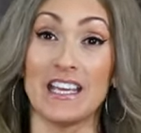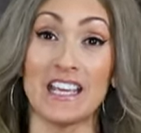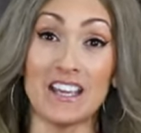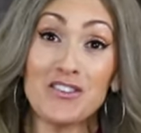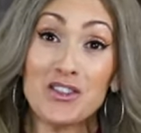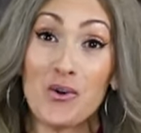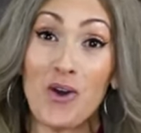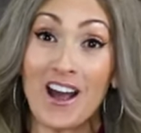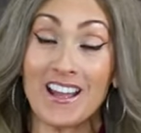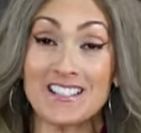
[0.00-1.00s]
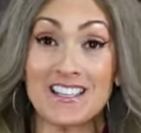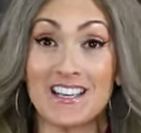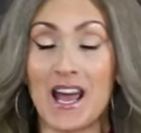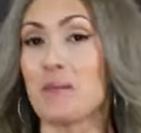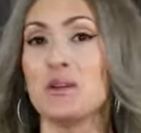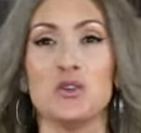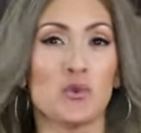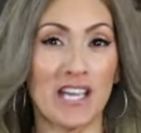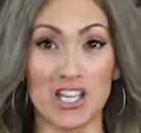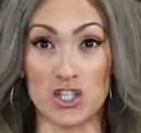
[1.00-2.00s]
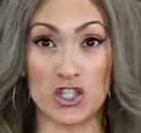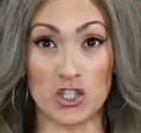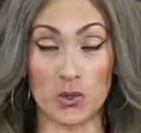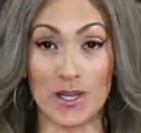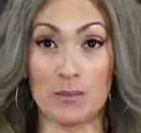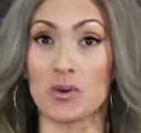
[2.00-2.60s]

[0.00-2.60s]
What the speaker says: Even though I did, I mean, you can do it,